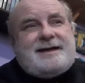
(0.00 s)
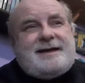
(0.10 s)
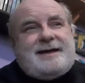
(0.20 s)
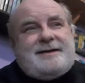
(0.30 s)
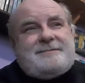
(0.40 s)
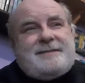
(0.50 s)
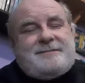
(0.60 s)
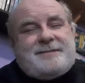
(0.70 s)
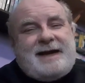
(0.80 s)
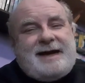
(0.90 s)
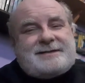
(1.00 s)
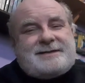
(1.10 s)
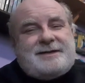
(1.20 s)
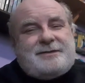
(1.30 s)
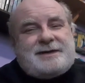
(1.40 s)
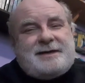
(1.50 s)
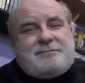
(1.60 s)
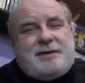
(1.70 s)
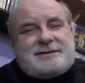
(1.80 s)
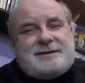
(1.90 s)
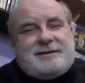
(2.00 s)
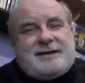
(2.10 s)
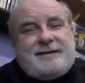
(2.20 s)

I still think possibly